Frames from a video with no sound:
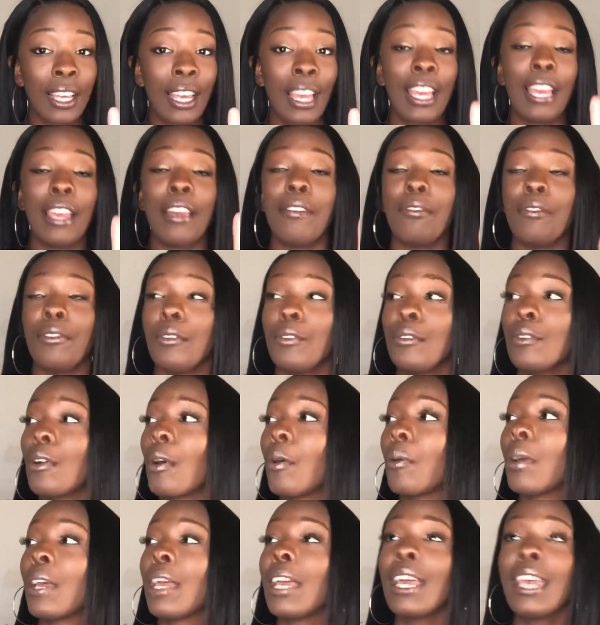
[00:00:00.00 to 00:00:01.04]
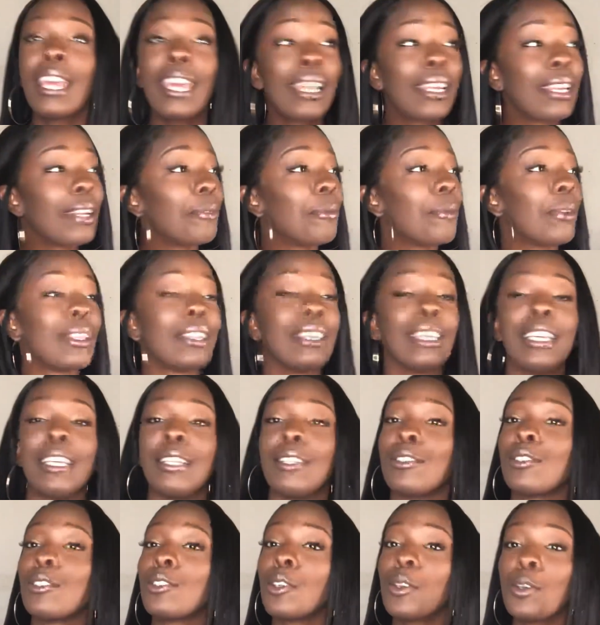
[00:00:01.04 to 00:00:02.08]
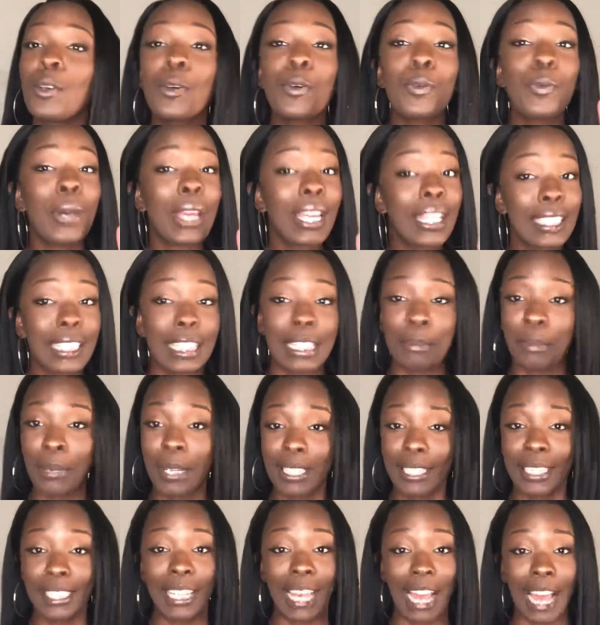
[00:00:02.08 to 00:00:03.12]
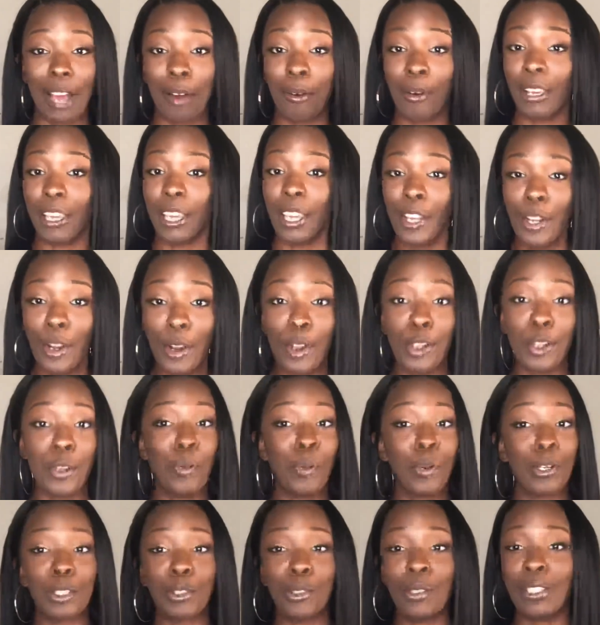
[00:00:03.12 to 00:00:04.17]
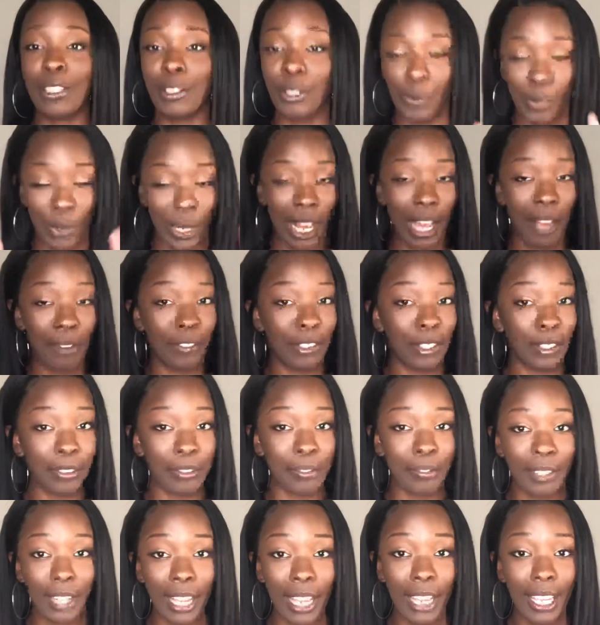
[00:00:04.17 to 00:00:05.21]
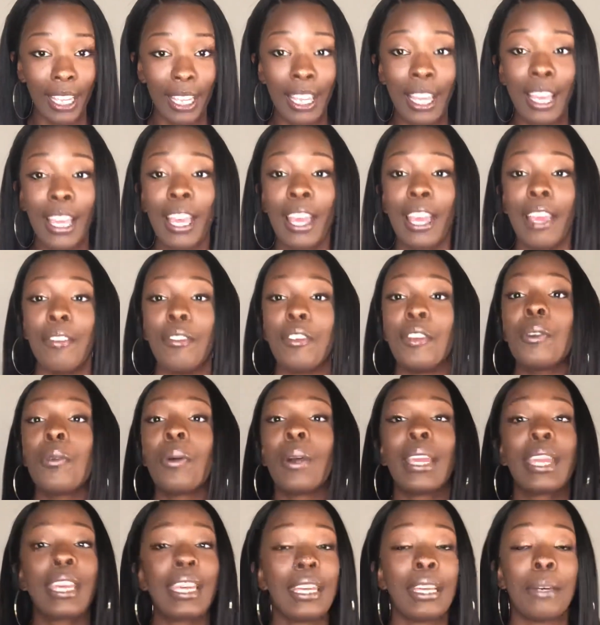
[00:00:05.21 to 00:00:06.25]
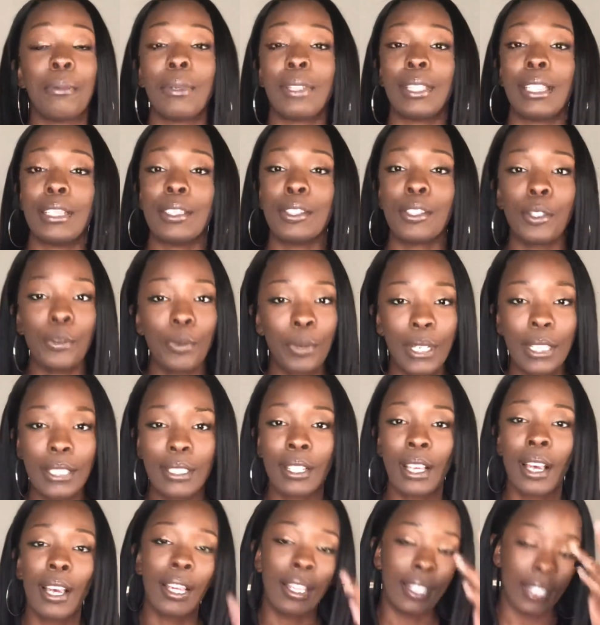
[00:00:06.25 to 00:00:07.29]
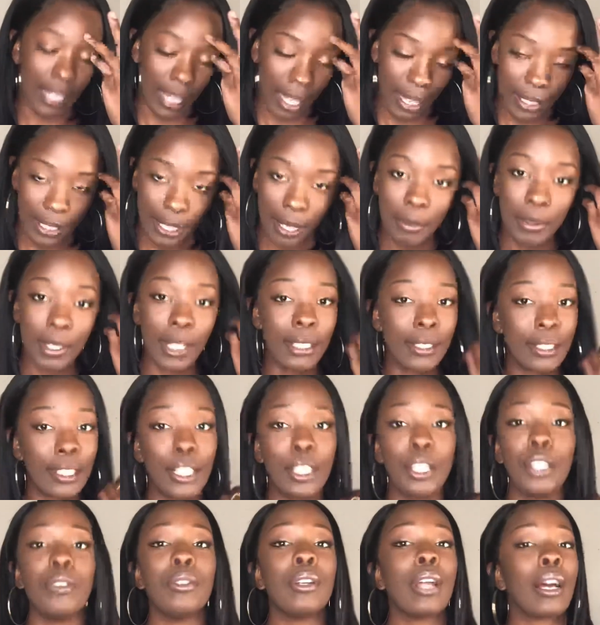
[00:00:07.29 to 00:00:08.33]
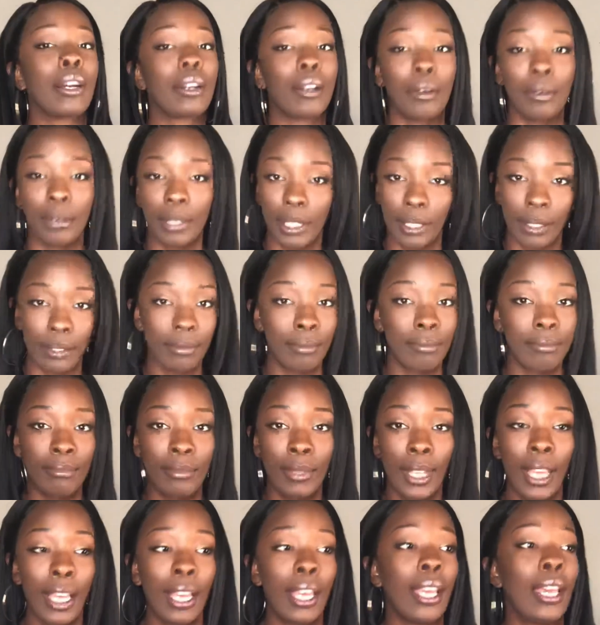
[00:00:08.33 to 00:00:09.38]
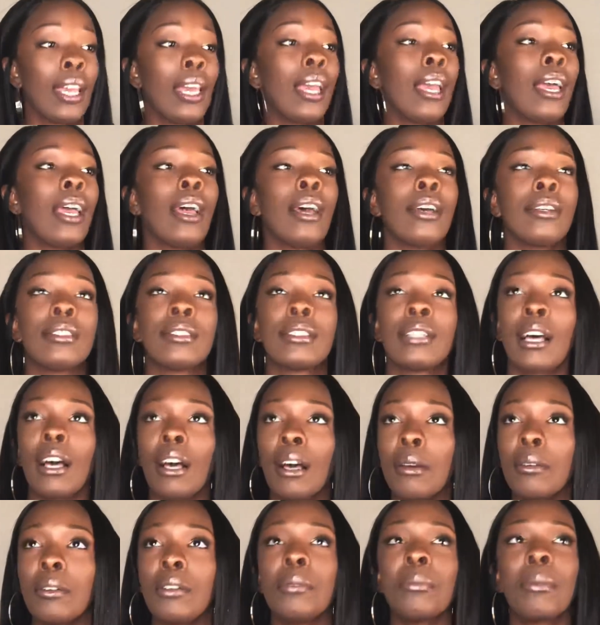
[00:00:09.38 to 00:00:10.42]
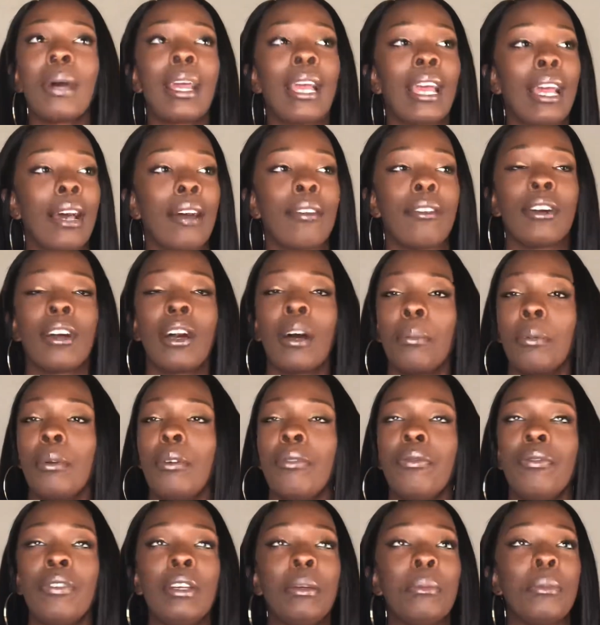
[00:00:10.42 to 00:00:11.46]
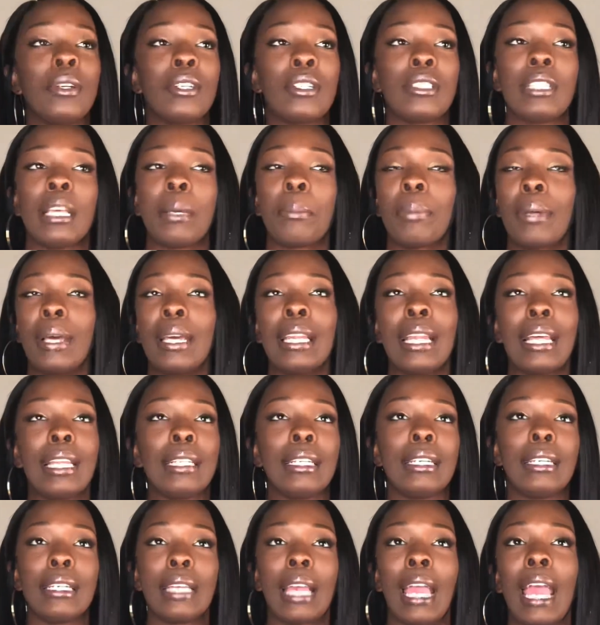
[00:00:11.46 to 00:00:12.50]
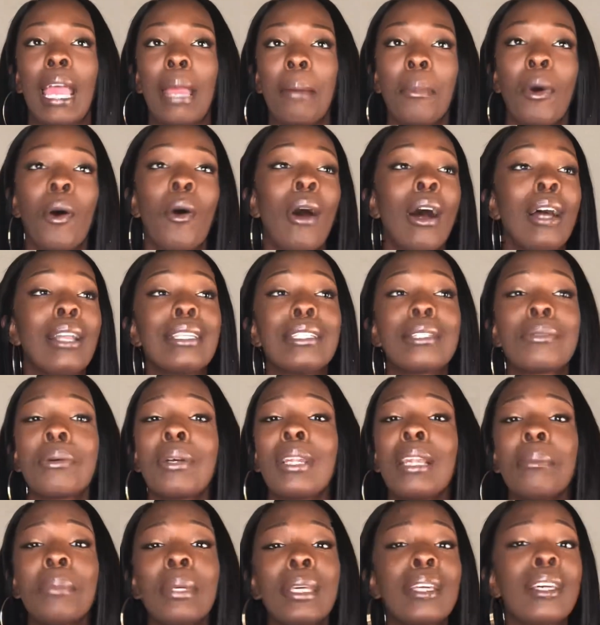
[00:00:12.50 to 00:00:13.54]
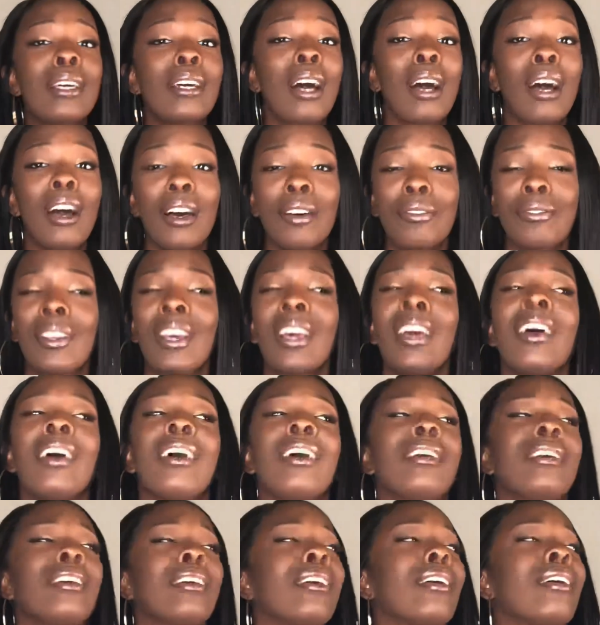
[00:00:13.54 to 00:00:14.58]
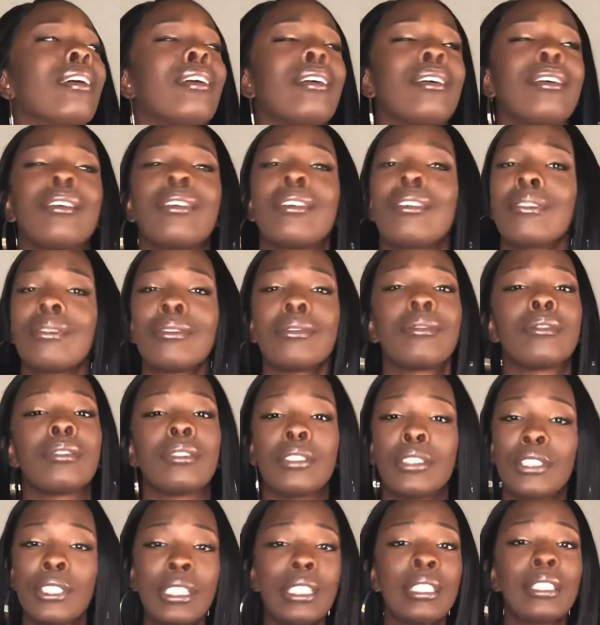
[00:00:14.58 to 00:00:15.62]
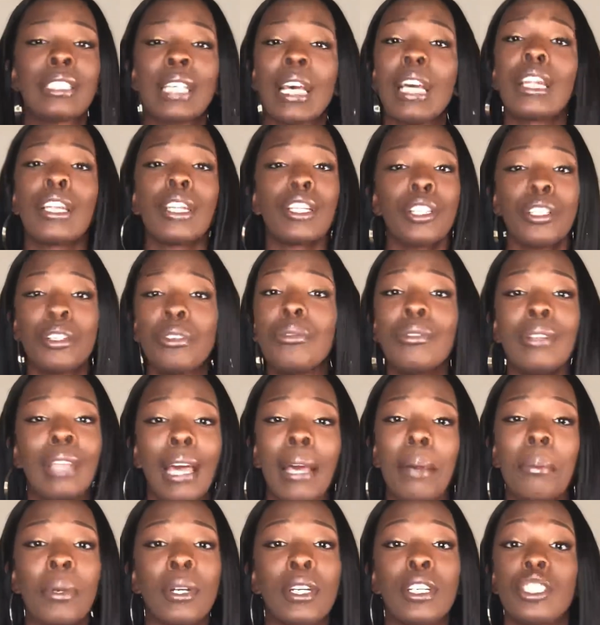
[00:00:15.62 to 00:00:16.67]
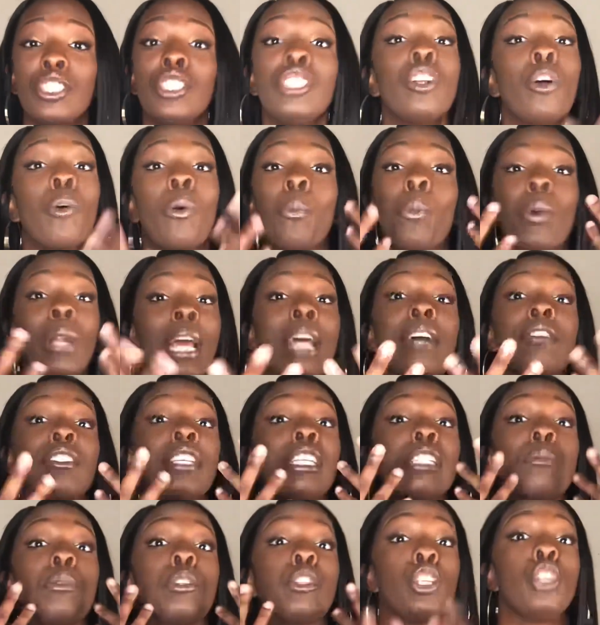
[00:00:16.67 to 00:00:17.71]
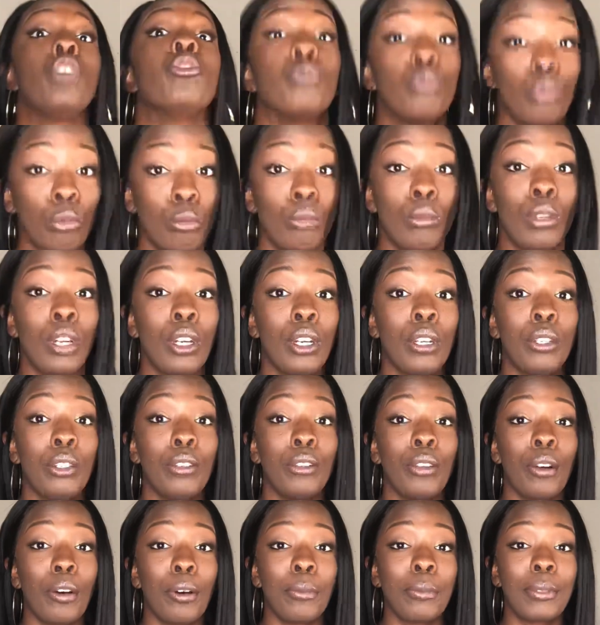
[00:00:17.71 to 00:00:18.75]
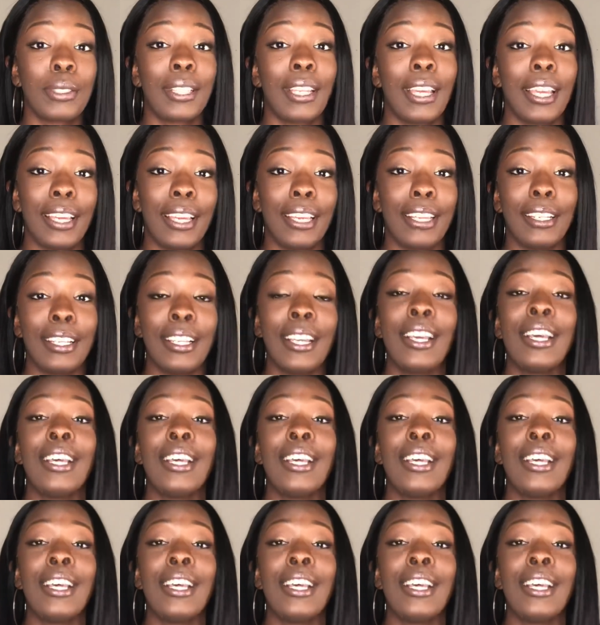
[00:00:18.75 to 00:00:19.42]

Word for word: If you don't hit within two weeks, especially out here, you want you, you want to have a little flame. If you ain't hit within two weeks, nine times out of ten, you're not gonna hit song, you might have a couple of females that play that little game. Oh, I just want to be cuffed. Yeah, she's telling you that because she don't want to have sex with you. You know what I'm saying?